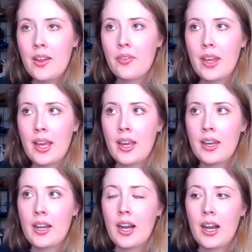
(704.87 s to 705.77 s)

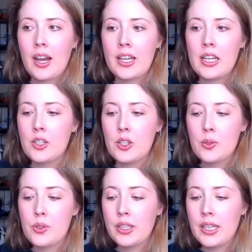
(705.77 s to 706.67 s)
then I
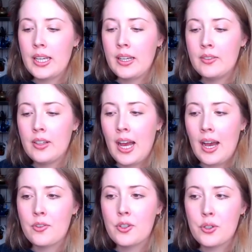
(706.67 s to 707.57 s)
usually
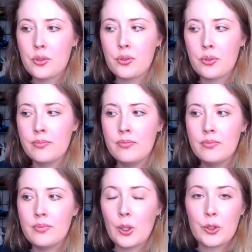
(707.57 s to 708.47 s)
have 2
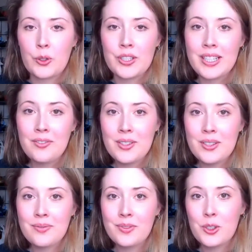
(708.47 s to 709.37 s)
alternatives,
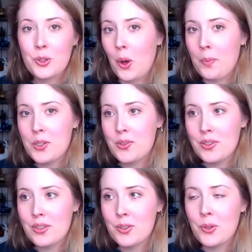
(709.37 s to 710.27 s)
2
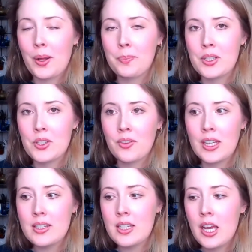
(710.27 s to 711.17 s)
options to help me achieve
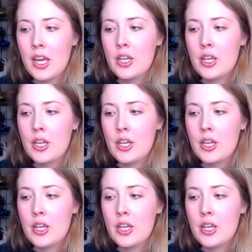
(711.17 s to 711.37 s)
this.